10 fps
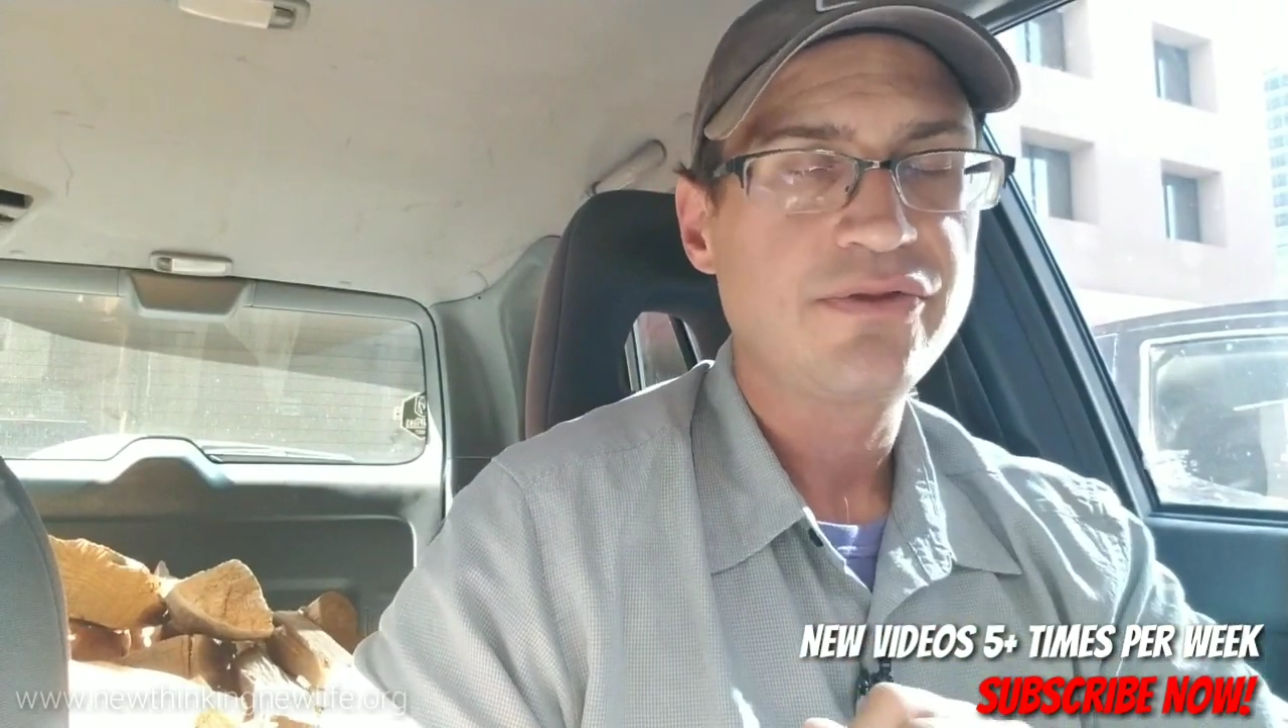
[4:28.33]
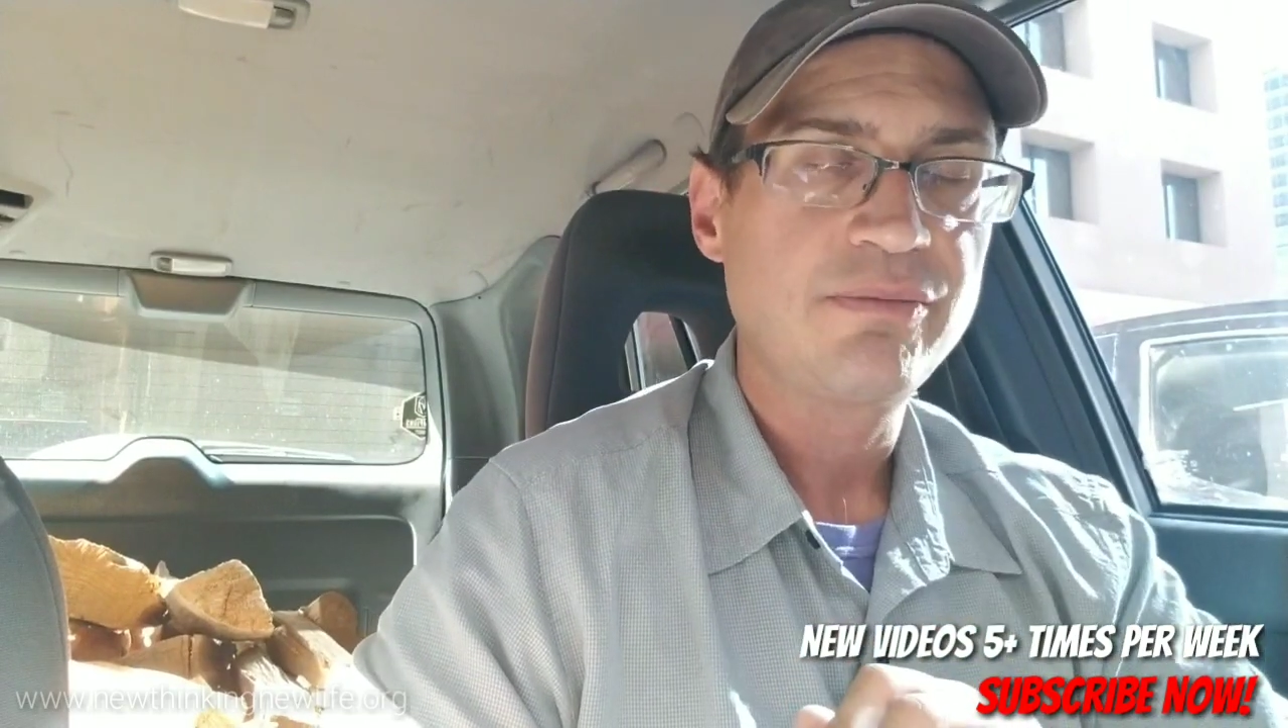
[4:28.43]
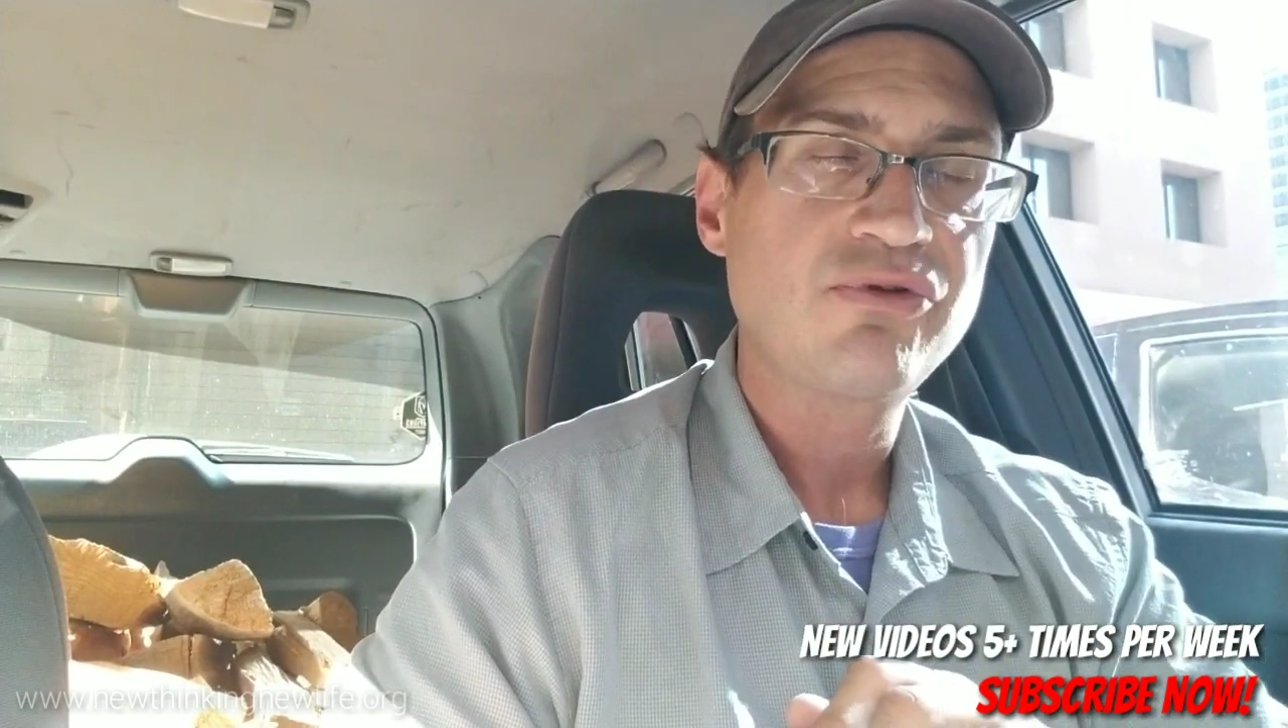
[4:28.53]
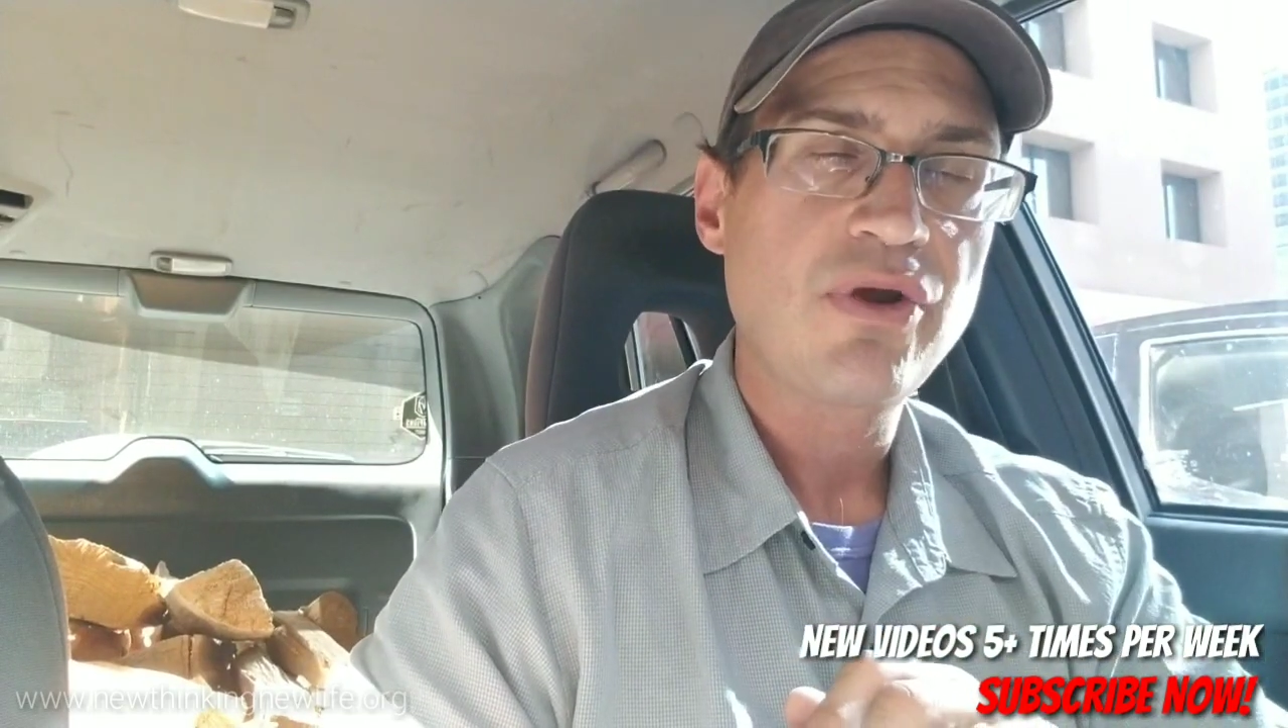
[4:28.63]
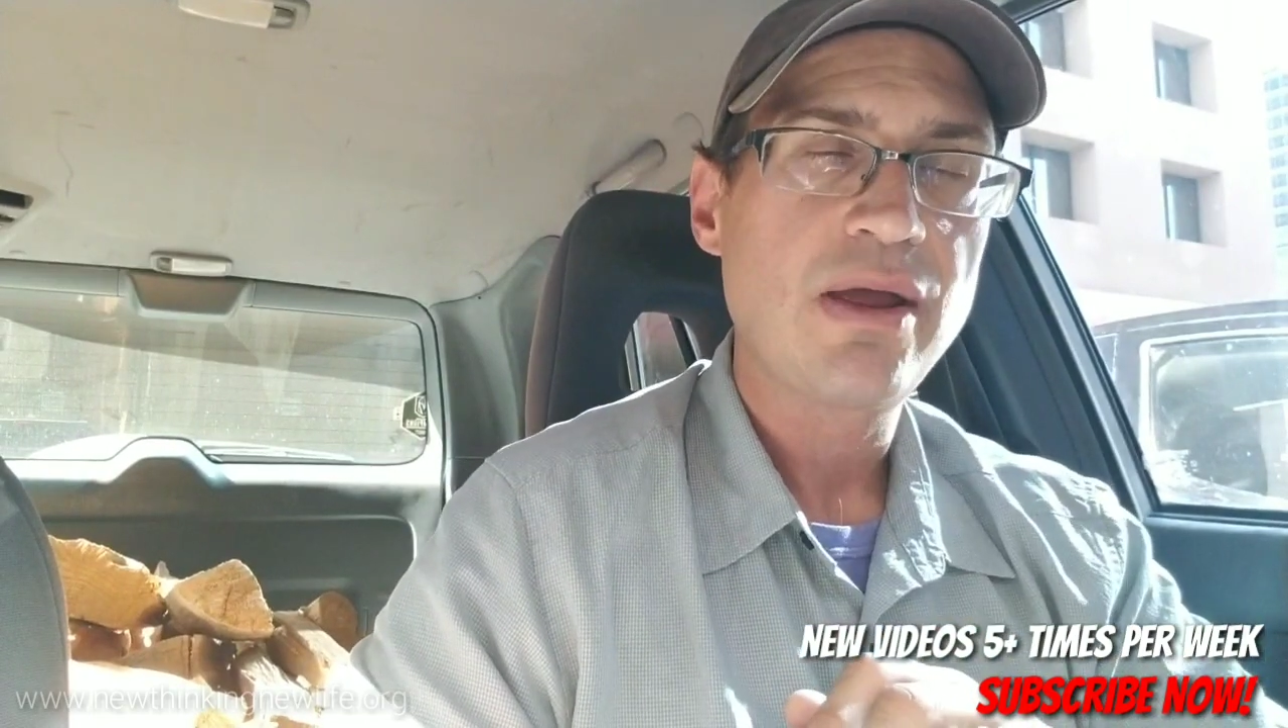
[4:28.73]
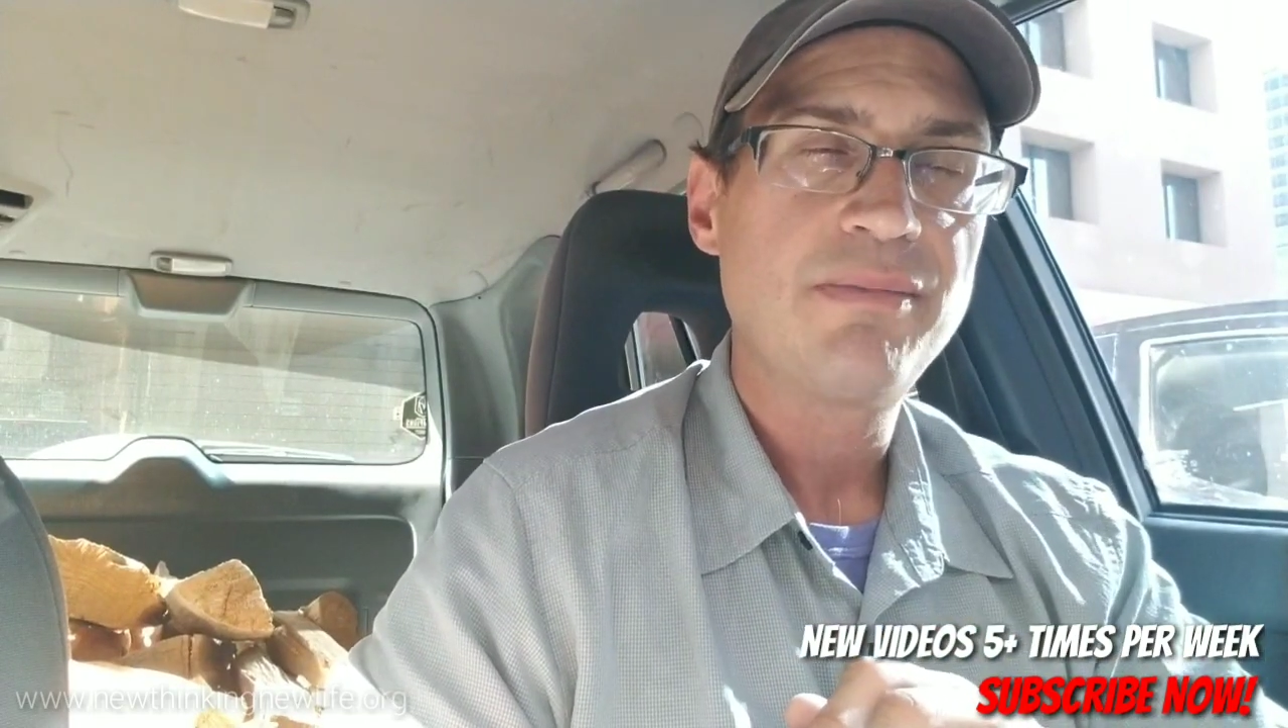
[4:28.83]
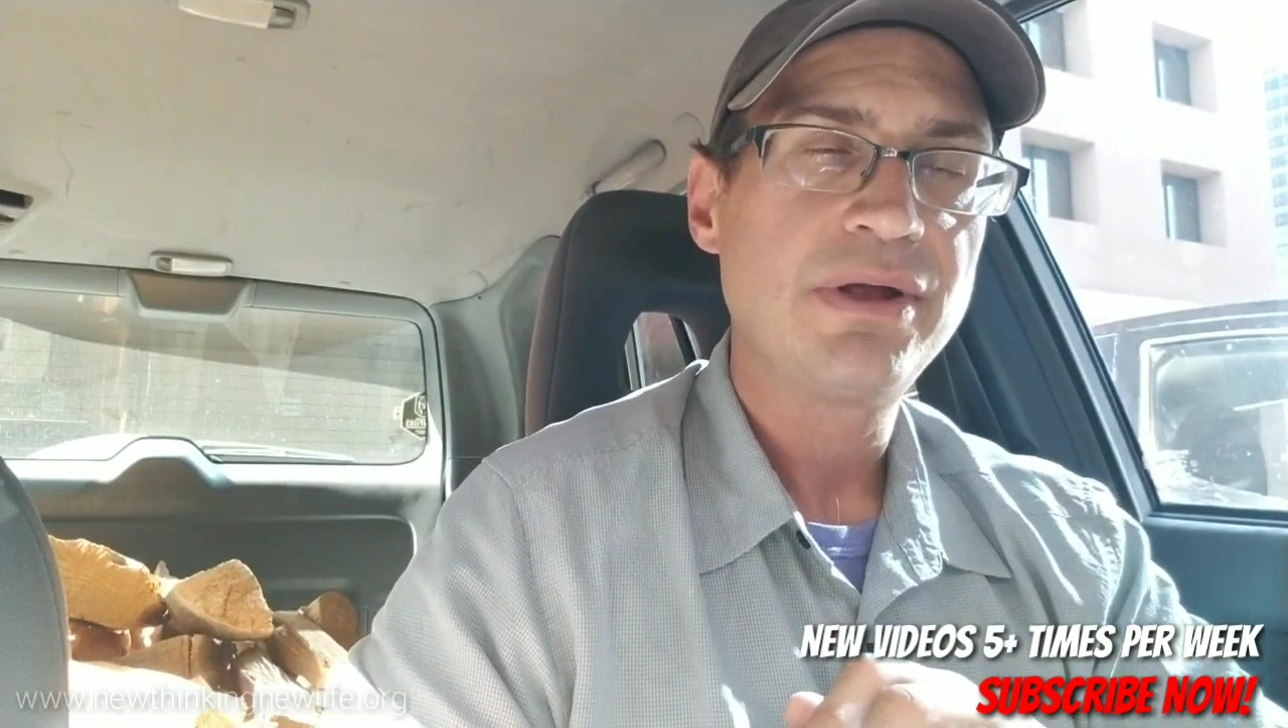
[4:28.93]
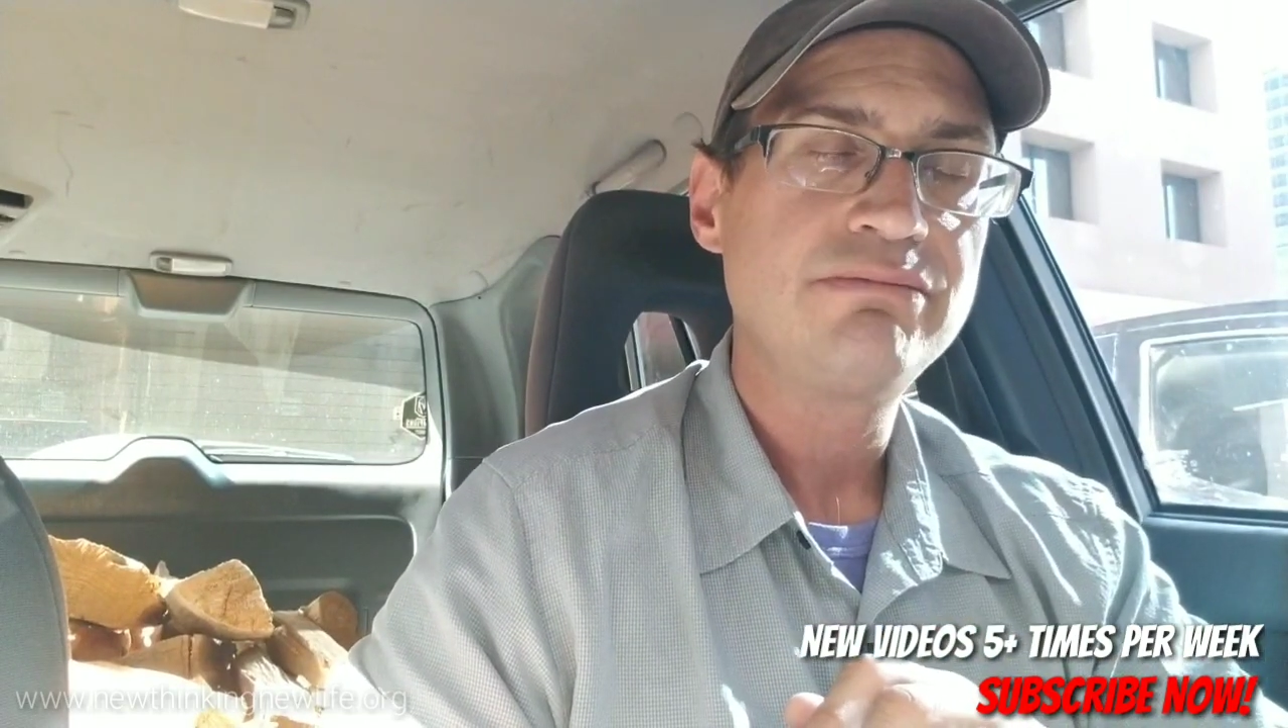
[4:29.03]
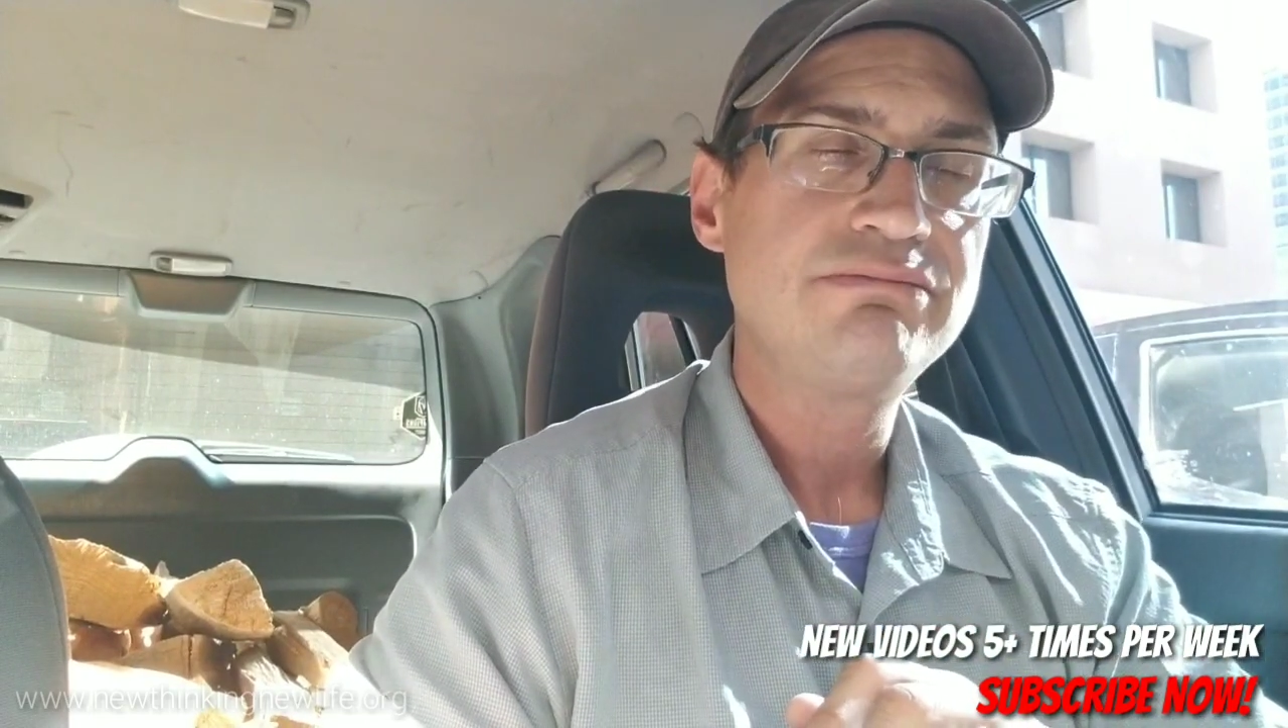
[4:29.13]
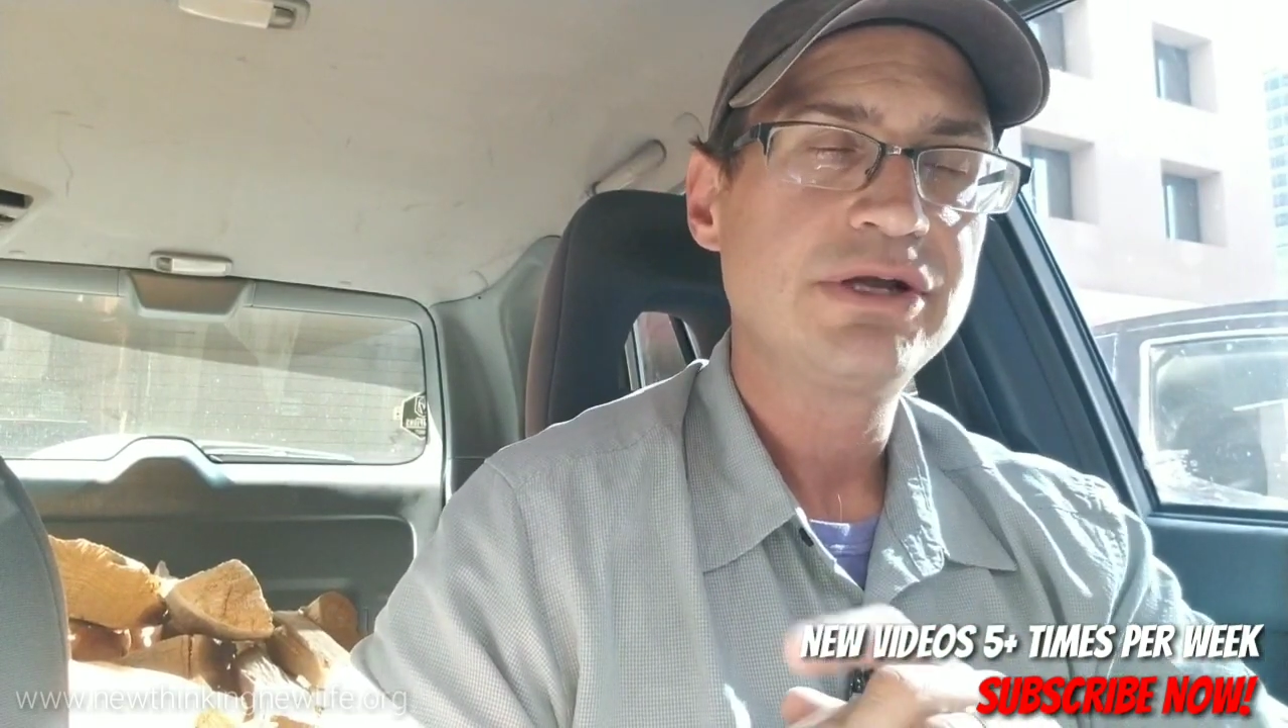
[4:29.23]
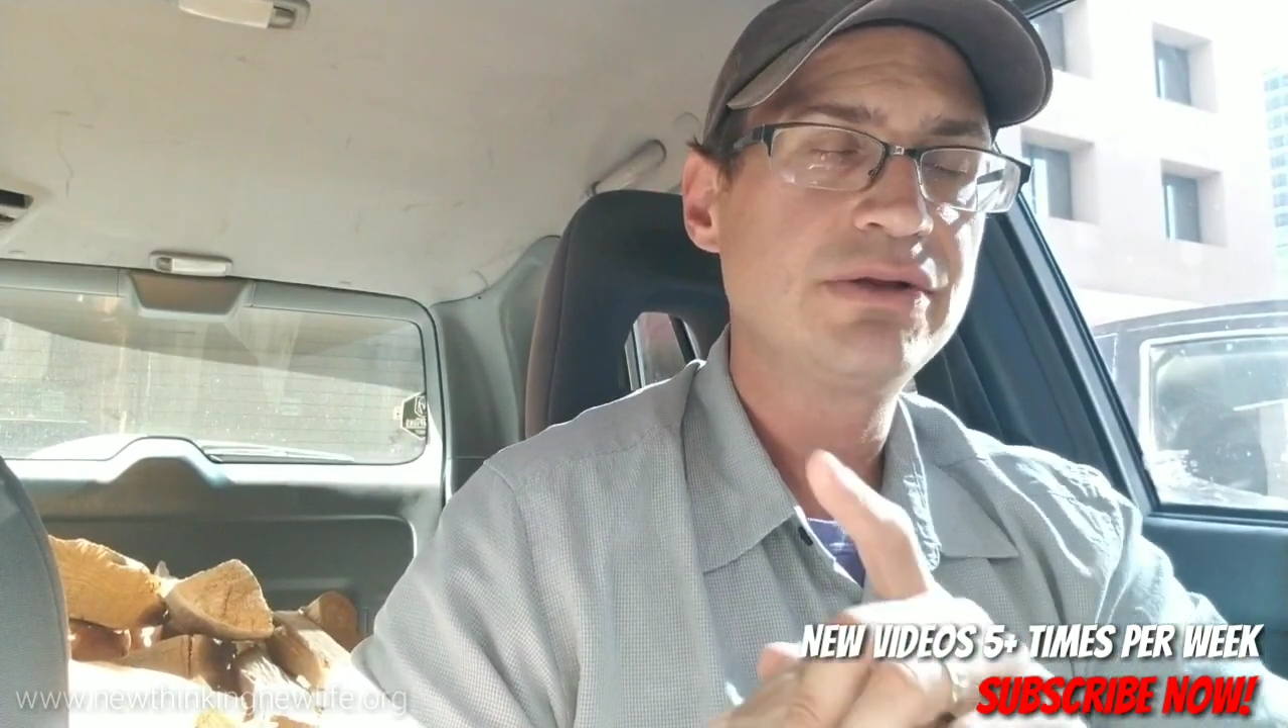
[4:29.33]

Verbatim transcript: subscribe button,